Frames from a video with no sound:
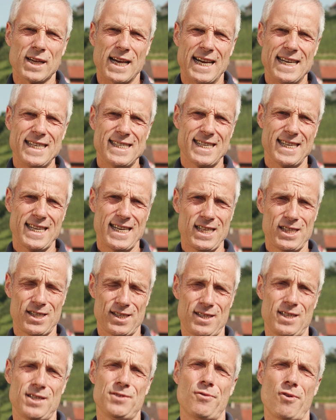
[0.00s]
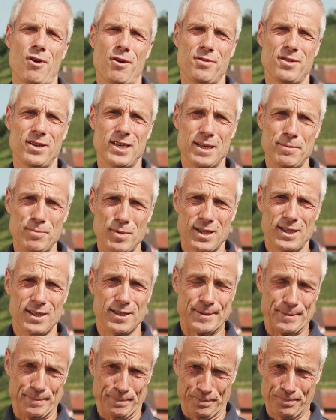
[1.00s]
ice ages is rather limited.
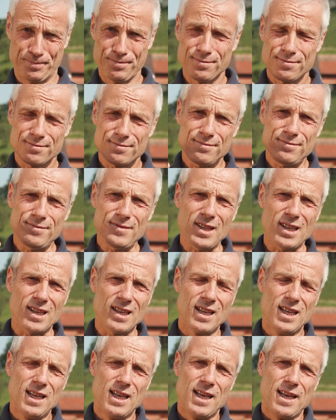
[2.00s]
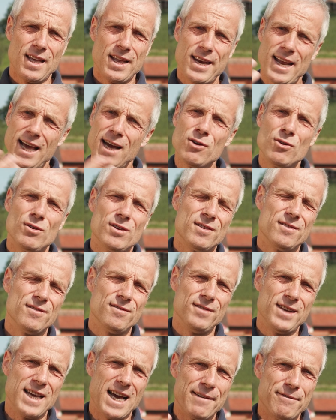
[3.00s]
Now,
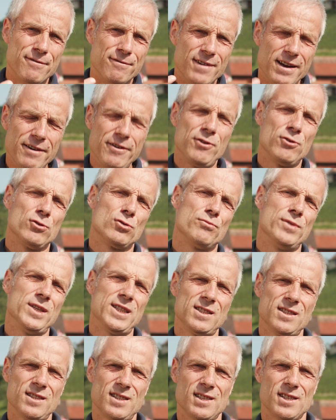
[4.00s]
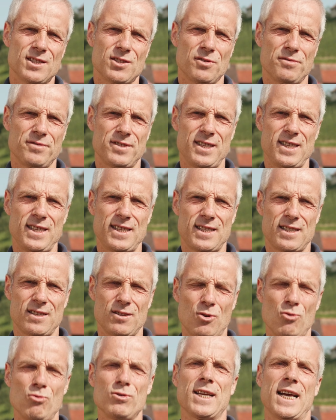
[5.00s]
we have very good witnesses of these
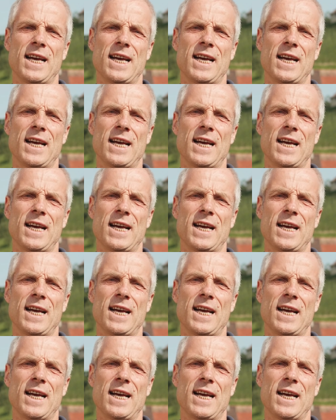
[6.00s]
old